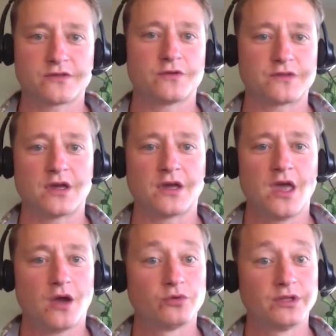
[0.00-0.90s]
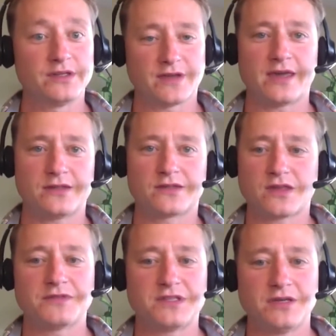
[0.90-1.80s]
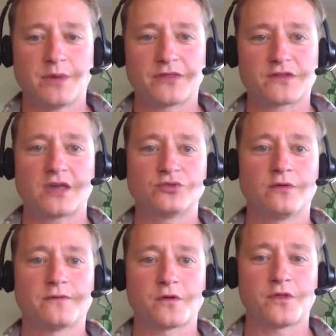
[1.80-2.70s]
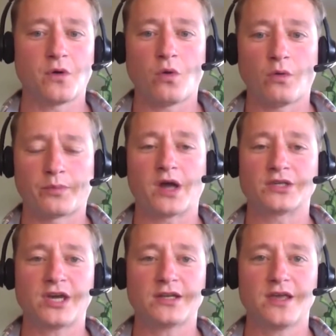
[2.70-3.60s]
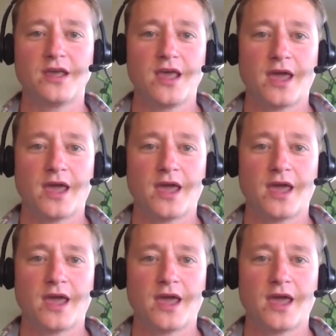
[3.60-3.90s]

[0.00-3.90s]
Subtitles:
There's a really tight 17-month schedule for the whole project,